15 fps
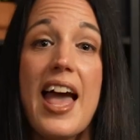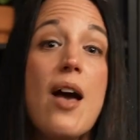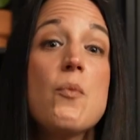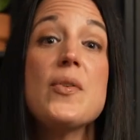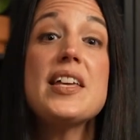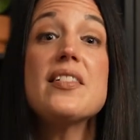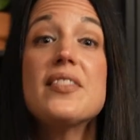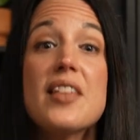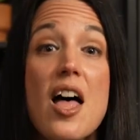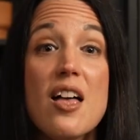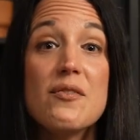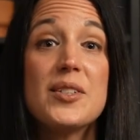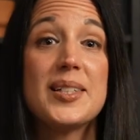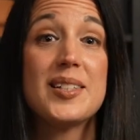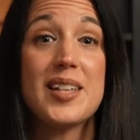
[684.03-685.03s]
and we
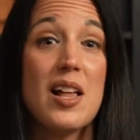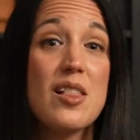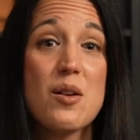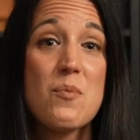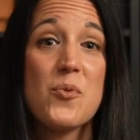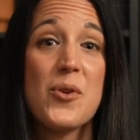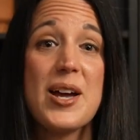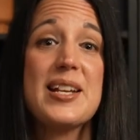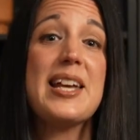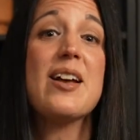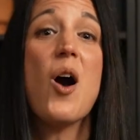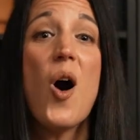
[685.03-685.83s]
love celebrating